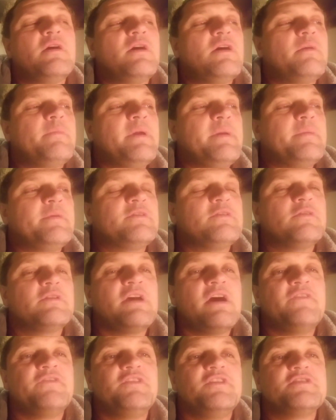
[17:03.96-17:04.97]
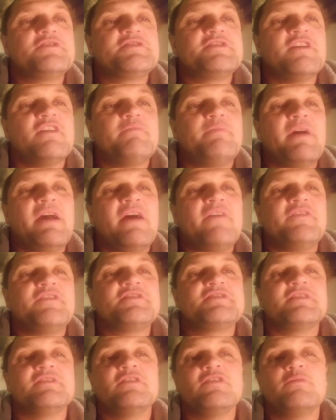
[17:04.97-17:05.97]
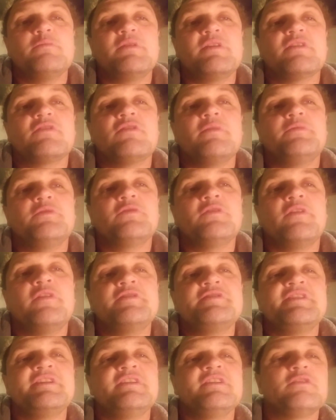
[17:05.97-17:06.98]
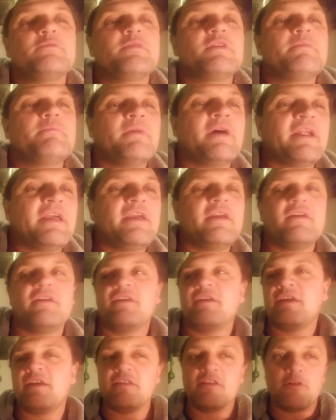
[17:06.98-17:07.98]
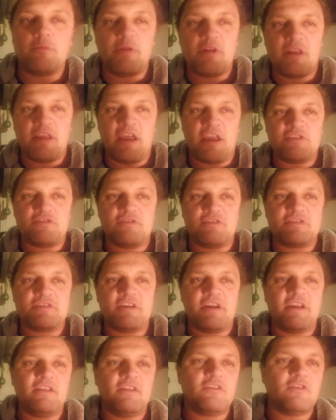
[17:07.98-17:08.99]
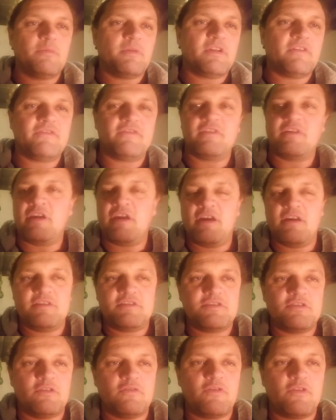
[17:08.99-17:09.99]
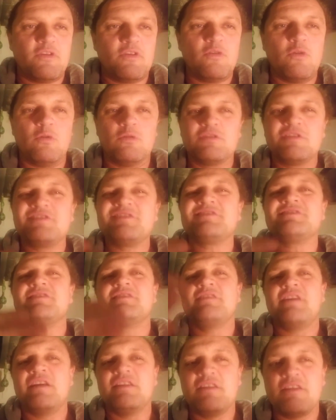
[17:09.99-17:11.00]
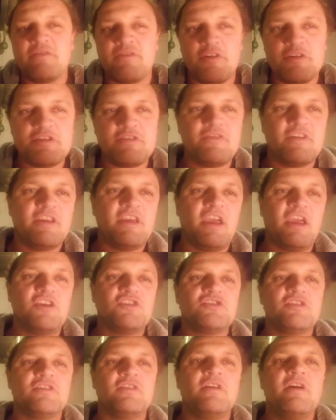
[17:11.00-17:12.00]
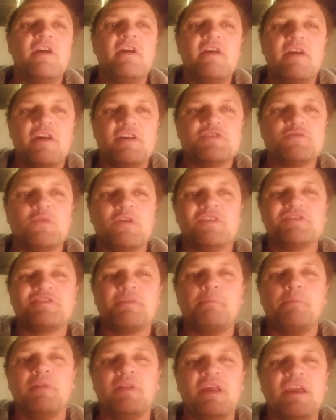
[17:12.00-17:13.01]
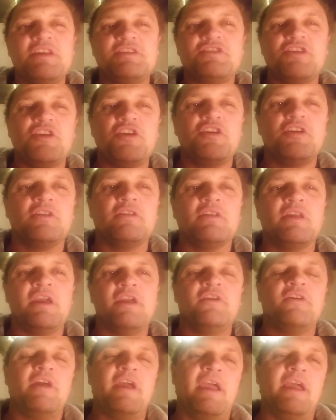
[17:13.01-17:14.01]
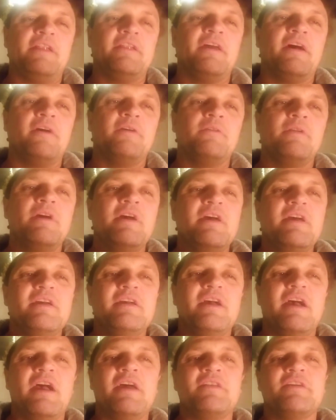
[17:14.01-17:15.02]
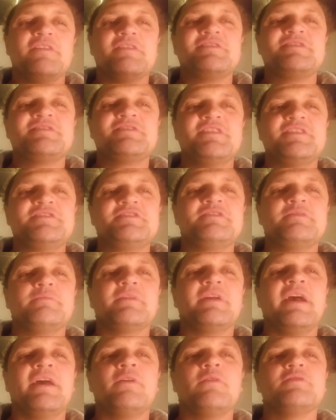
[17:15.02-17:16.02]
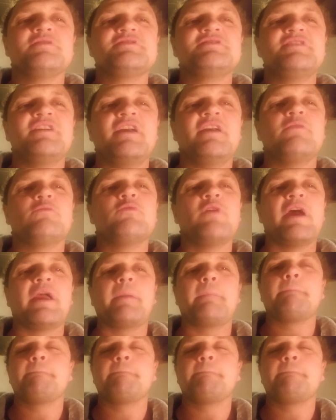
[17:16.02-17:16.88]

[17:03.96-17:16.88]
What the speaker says: be able to look after yourself by having just a little bit of cryptocurrency, a little bit of money, a little bit of cash on the side, a little bit of silver and gold, just that diversification, as well as a place that you can lay your head down, and that the system cannot say, right,